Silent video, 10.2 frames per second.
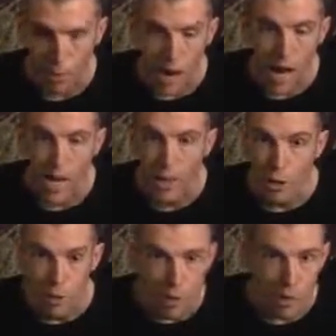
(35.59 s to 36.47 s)
Why? I
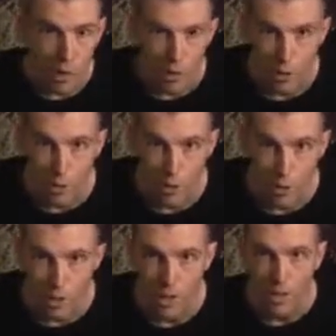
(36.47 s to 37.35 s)
used to be able to
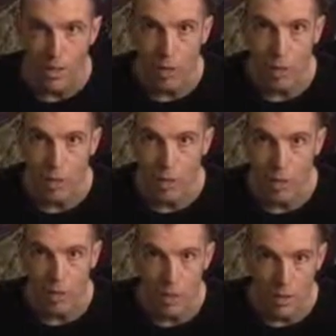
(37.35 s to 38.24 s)
do this. I would do
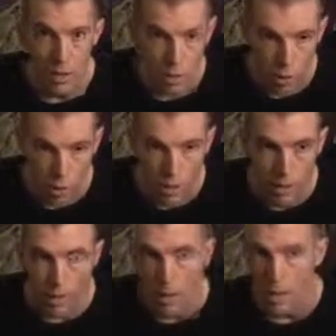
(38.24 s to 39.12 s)
this in
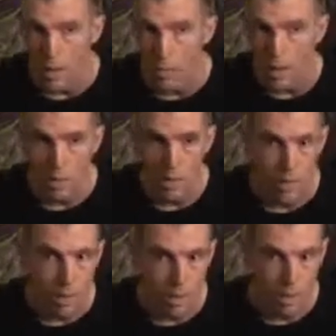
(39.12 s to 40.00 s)
yoga, but I
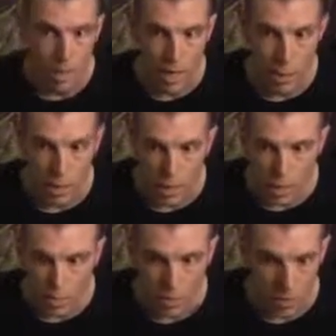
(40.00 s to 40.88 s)
must have sometime
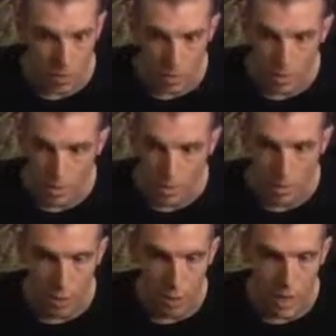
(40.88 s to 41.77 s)
along
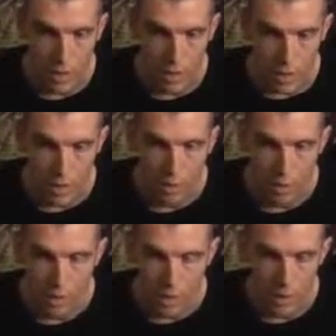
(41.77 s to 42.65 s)
the way stopped
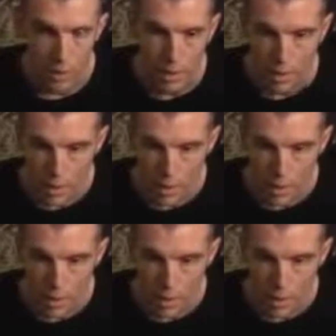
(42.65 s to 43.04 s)
doing it.